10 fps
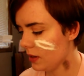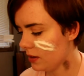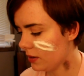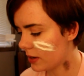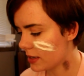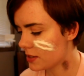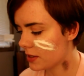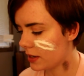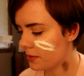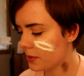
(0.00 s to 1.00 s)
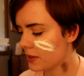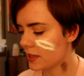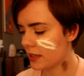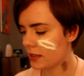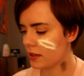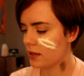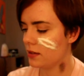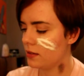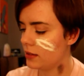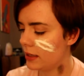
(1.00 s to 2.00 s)
Okay, so now I'm going to
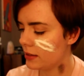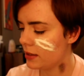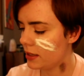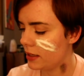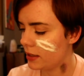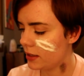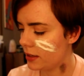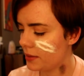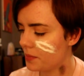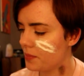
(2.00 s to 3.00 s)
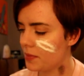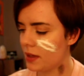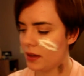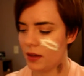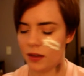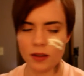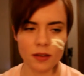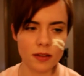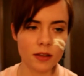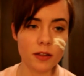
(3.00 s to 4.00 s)
let
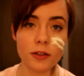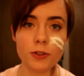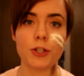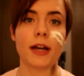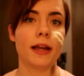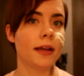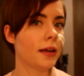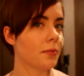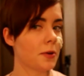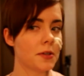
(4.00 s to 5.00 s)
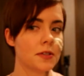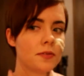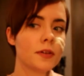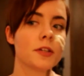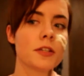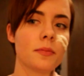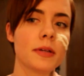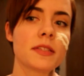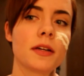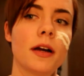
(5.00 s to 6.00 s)
the glue dry, and I'm going to finish up my
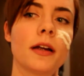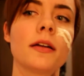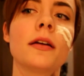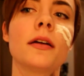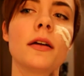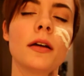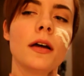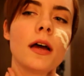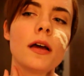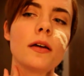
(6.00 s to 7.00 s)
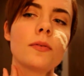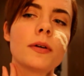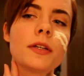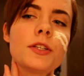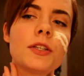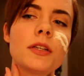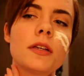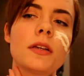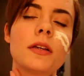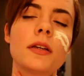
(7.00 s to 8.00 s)
scar, which
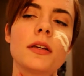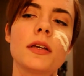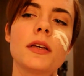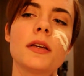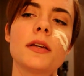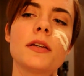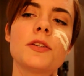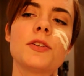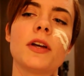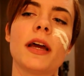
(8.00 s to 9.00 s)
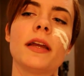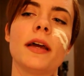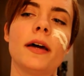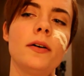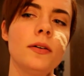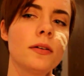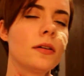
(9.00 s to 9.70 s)
is dry now.